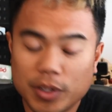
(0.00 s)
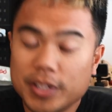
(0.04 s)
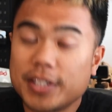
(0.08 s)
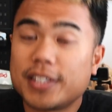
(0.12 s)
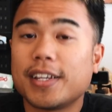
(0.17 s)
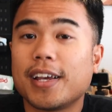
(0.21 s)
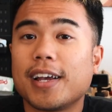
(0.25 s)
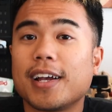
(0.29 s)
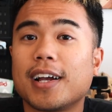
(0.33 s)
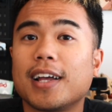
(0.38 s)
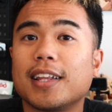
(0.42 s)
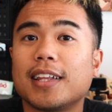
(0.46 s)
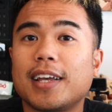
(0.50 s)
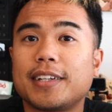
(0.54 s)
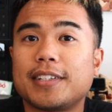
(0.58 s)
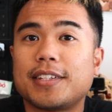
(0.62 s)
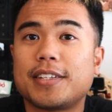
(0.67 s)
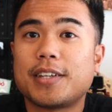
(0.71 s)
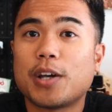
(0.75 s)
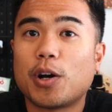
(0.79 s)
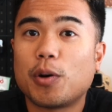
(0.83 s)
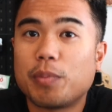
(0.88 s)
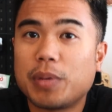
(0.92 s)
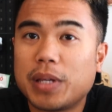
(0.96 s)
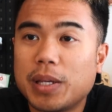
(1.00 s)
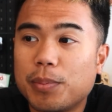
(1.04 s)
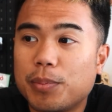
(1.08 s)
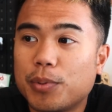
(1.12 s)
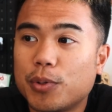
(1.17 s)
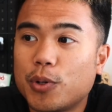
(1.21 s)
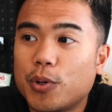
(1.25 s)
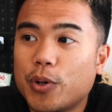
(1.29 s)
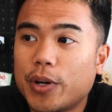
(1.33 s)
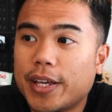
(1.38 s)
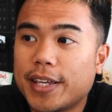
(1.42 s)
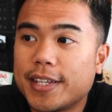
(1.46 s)
One thing I like to tell
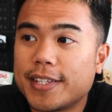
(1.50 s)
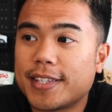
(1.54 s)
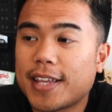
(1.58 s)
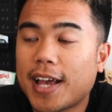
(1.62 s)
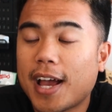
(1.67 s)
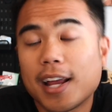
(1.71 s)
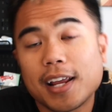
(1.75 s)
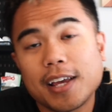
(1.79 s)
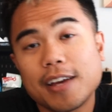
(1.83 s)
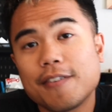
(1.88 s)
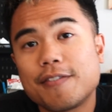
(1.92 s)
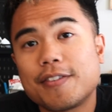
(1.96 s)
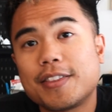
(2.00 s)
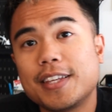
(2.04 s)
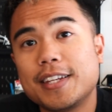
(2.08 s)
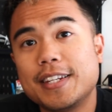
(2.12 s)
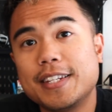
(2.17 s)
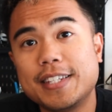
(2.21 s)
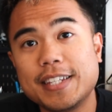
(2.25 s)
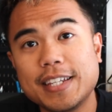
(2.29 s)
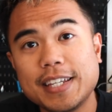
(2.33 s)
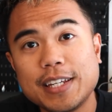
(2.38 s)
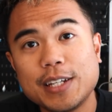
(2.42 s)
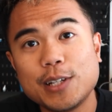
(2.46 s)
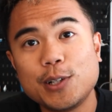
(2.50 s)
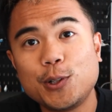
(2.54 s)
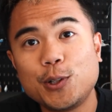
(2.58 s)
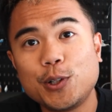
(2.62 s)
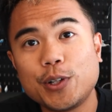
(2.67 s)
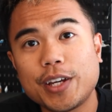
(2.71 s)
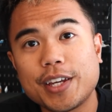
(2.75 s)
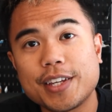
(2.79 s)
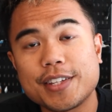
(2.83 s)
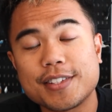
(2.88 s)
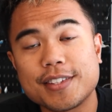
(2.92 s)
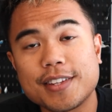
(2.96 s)
people is that if the
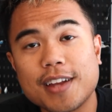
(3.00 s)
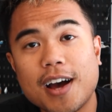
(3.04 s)
deal is